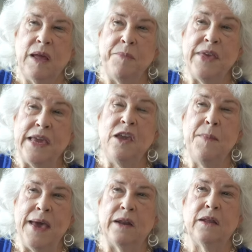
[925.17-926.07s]
i'm thinking
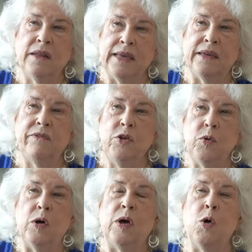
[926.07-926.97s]
about it like if
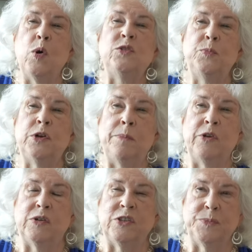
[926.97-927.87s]
you always put up
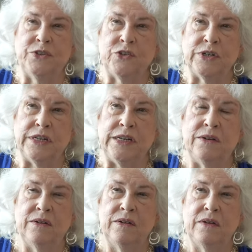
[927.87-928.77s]
the christmas tree
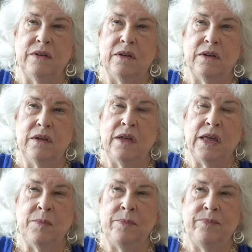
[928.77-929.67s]
mm-hmm.
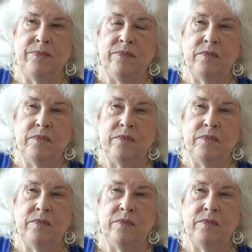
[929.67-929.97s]
um,